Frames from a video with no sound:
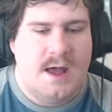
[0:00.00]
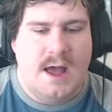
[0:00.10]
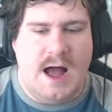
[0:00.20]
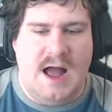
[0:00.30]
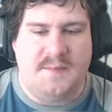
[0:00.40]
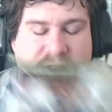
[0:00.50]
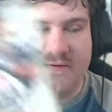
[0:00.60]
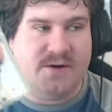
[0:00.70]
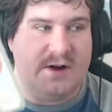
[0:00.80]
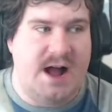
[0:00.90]
I
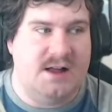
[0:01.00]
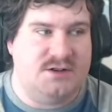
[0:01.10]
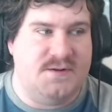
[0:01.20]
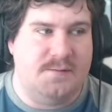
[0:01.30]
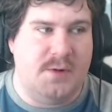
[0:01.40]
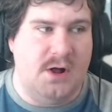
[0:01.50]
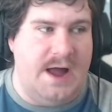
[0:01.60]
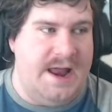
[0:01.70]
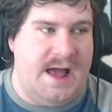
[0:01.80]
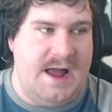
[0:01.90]
prefer college football,
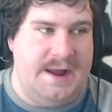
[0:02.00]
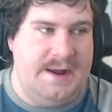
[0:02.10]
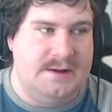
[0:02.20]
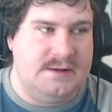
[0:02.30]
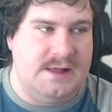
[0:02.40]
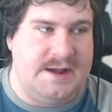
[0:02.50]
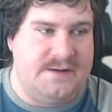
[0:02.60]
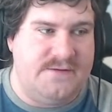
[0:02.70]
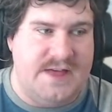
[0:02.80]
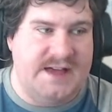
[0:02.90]
and
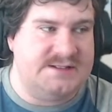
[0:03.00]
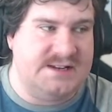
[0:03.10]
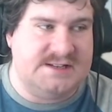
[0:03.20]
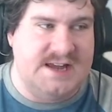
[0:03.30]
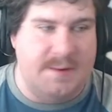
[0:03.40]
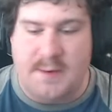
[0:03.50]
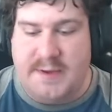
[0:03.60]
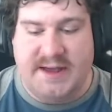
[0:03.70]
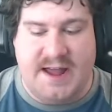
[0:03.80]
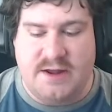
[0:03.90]
for the SEC, I'm a
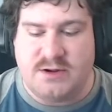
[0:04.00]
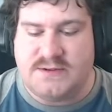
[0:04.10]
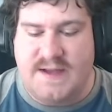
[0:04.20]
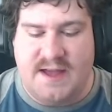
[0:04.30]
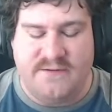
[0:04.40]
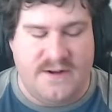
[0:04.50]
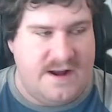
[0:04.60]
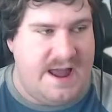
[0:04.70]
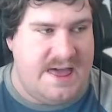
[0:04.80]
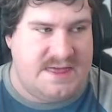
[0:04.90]
big Gators fan. For
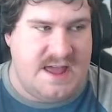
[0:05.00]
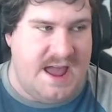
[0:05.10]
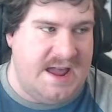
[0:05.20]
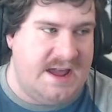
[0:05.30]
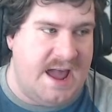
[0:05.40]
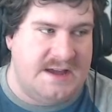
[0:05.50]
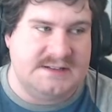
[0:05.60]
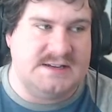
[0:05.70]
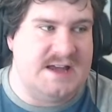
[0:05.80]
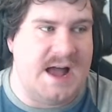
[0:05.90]
the
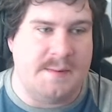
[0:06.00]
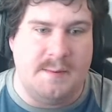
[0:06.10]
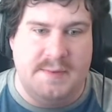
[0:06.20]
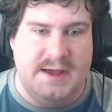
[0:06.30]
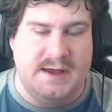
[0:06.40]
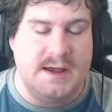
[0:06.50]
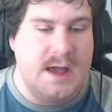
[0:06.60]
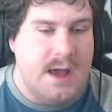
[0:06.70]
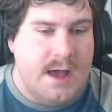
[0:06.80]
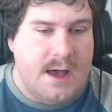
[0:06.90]
AAC, I'm a big
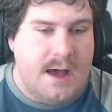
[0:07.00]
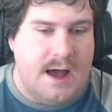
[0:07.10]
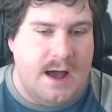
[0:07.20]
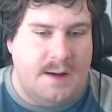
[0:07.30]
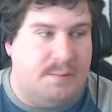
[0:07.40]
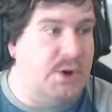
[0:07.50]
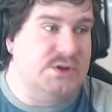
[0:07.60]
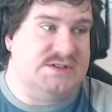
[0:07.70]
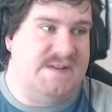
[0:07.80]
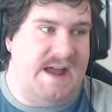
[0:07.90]

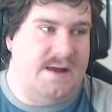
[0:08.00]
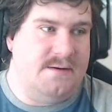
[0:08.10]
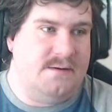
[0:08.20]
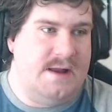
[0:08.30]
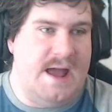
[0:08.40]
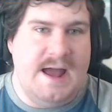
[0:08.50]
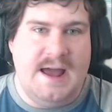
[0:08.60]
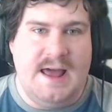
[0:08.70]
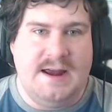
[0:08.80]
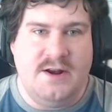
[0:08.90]
Bulls fan, and
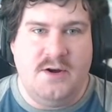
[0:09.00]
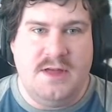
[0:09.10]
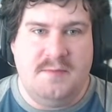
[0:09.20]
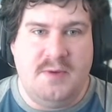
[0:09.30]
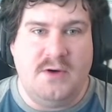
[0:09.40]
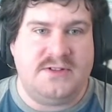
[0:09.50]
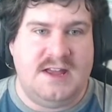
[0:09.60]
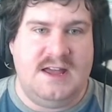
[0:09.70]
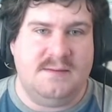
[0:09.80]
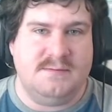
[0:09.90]
I know that both
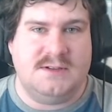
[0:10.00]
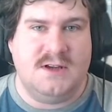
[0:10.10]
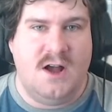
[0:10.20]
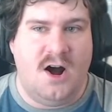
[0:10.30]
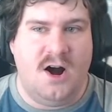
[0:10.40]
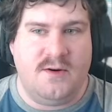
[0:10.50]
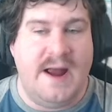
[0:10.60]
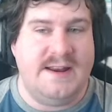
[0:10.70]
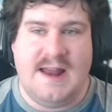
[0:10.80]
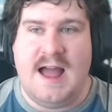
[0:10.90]
teams are
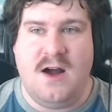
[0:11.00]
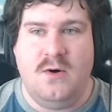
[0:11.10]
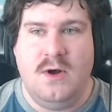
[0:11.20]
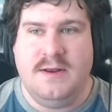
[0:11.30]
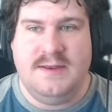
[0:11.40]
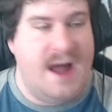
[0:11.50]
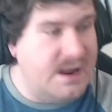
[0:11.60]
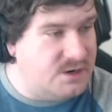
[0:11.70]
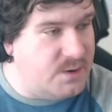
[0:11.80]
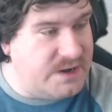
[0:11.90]
right now
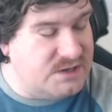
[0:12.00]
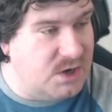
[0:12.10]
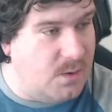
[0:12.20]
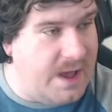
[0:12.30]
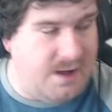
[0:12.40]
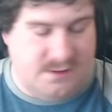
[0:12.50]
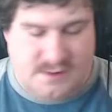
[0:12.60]
not doing so well.